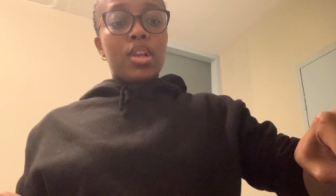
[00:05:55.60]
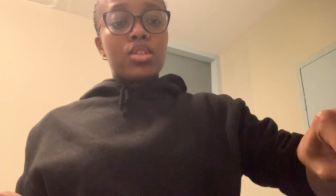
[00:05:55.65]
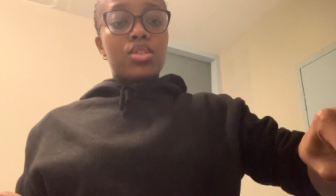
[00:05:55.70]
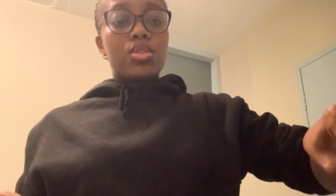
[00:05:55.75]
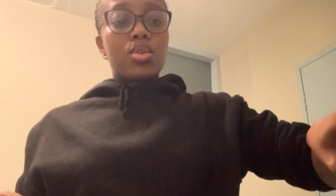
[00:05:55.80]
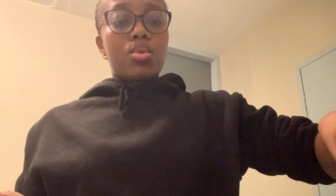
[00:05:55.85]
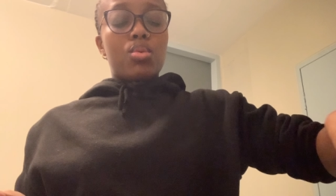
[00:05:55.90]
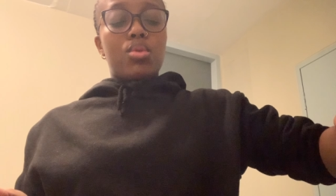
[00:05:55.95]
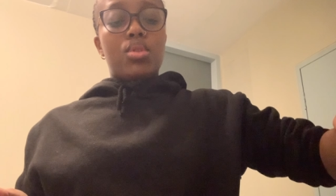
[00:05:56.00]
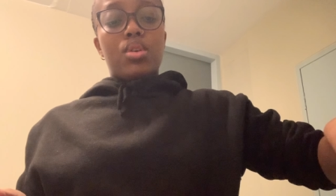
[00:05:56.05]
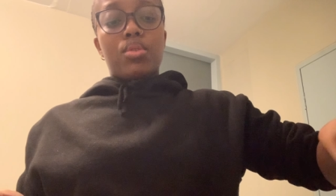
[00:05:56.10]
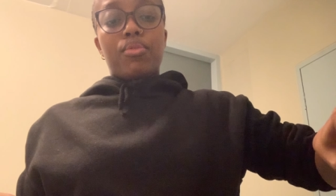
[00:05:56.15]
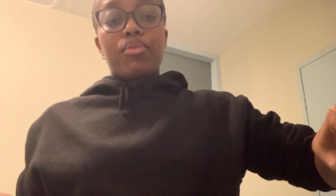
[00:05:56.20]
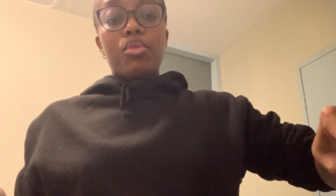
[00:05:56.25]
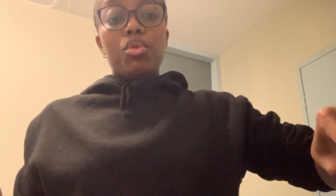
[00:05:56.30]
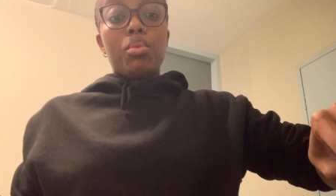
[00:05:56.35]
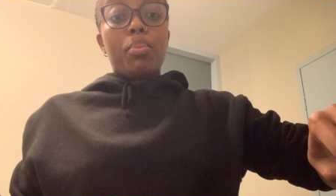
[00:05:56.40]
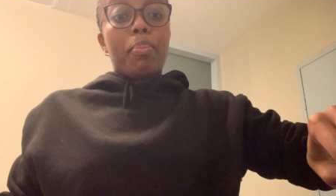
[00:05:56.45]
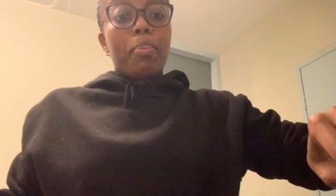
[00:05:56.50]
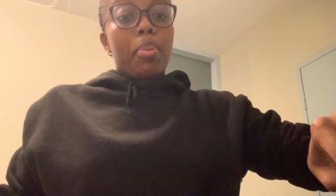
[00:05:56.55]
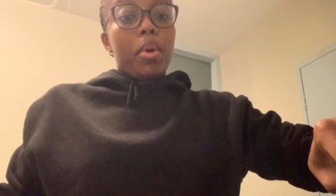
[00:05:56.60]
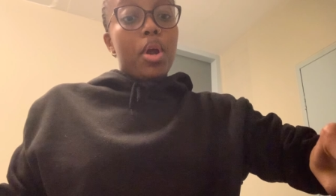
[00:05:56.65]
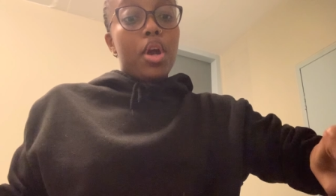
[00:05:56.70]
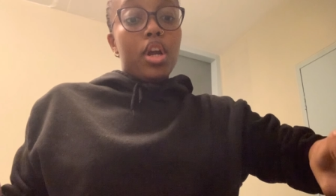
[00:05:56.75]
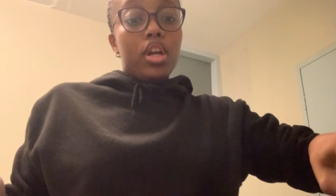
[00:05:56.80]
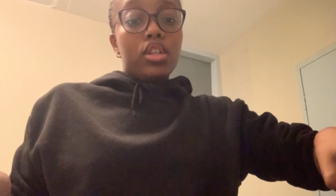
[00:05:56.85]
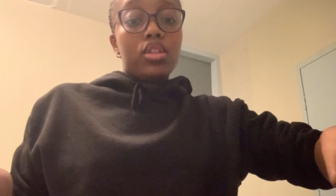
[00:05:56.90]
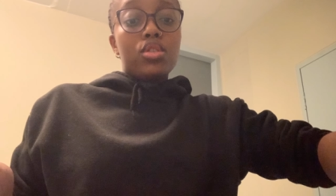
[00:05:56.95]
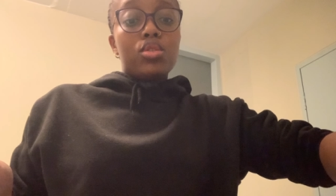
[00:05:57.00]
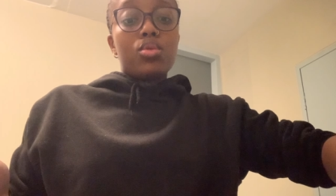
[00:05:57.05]
so the food
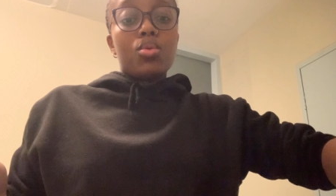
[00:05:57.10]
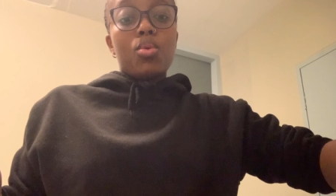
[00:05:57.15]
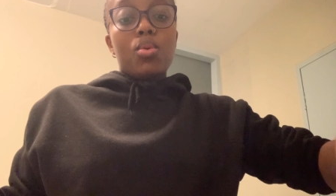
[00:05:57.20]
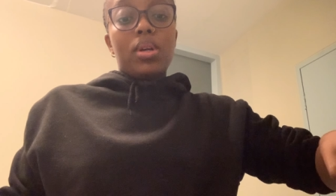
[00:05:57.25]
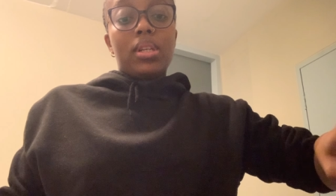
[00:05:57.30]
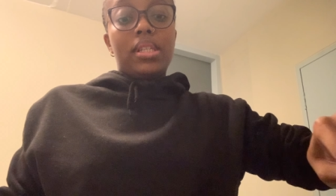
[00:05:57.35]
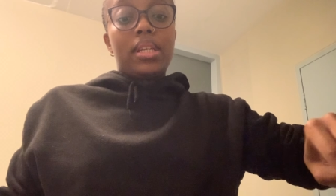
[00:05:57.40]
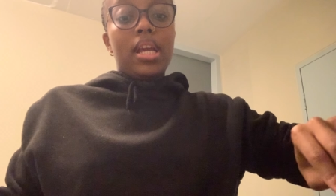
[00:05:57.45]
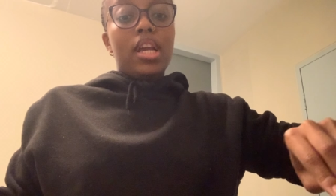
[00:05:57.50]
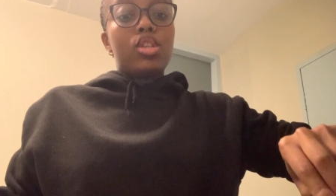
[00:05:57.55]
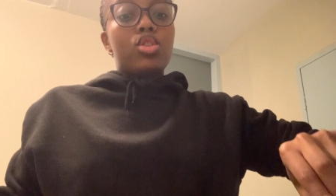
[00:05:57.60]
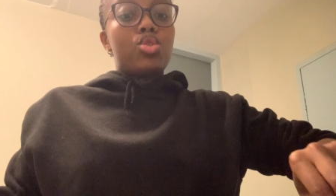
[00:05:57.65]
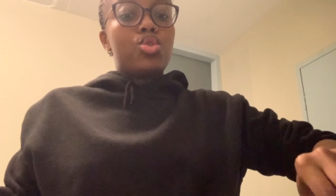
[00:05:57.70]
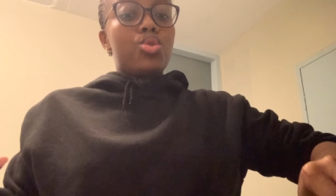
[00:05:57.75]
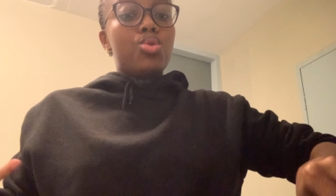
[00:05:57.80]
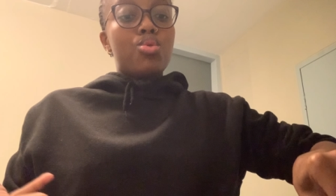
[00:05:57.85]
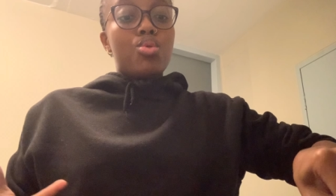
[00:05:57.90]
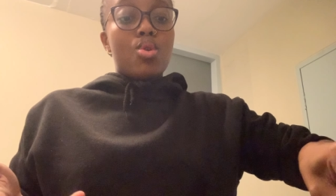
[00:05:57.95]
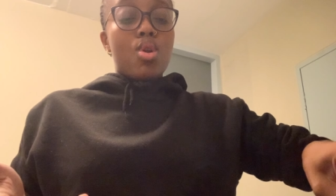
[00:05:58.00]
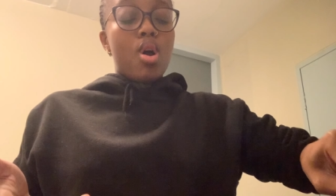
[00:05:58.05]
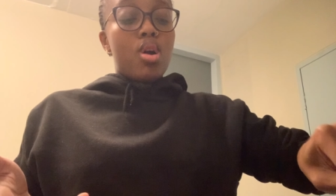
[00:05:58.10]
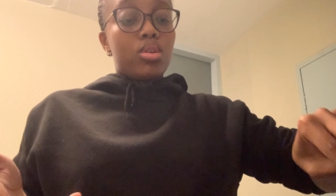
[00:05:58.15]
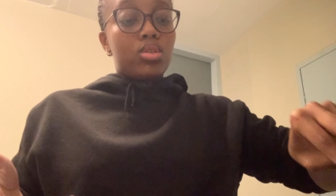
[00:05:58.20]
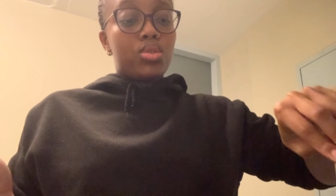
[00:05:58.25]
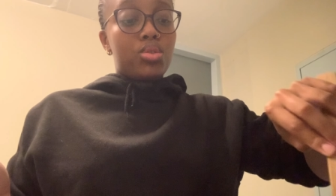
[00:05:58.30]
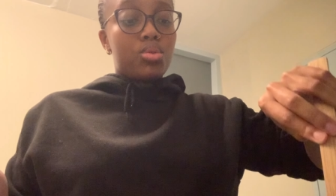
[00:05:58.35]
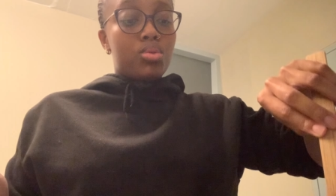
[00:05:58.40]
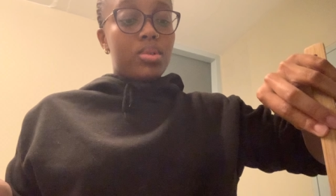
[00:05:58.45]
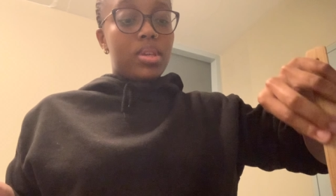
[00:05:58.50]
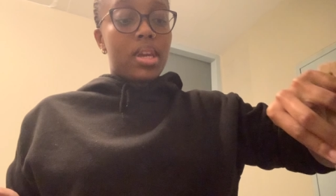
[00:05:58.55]
burns or takes too long
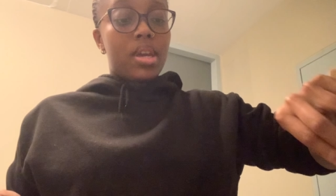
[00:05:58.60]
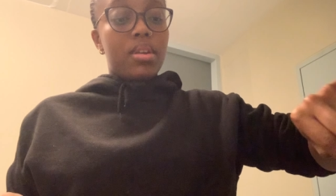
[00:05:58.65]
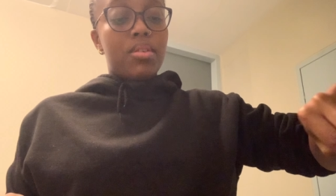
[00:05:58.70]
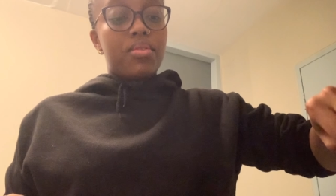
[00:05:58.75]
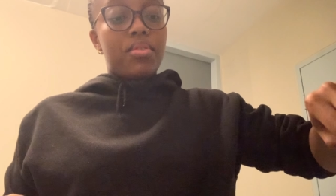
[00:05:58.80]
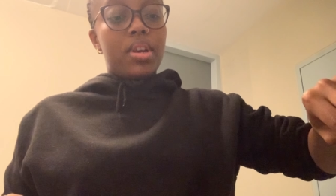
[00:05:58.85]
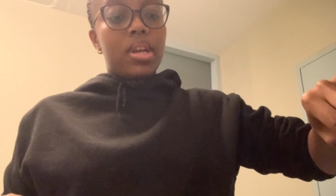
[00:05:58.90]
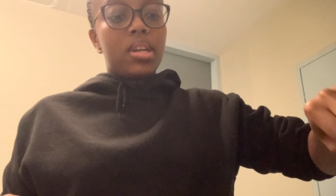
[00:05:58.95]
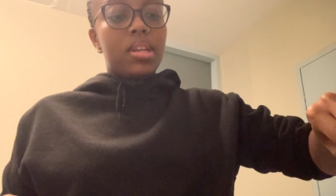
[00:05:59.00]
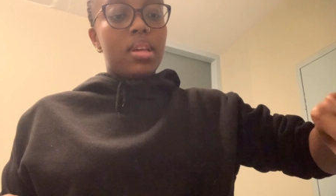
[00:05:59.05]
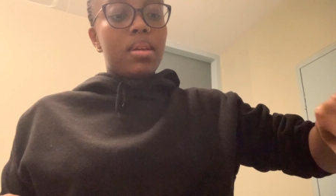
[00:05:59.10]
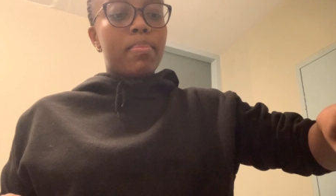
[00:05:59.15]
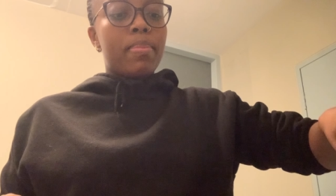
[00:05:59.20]
to get ready.